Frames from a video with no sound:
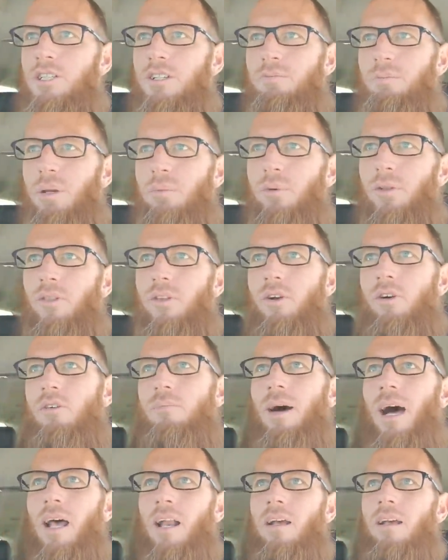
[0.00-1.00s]
if people knew
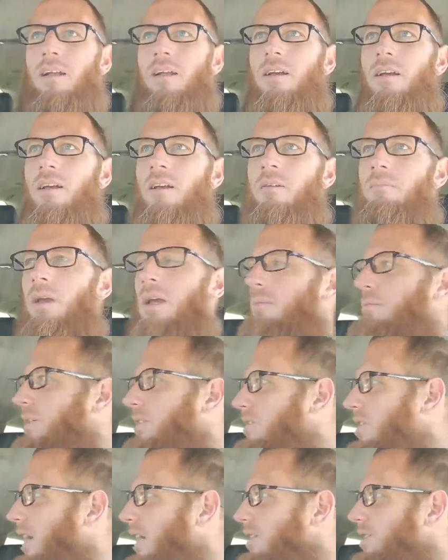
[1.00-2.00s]
about it, man,
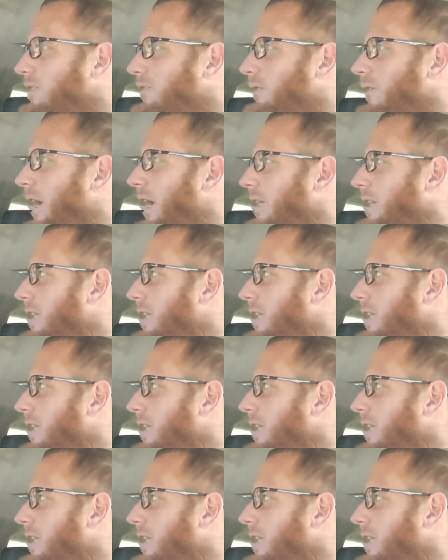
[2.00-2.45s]
besides the fact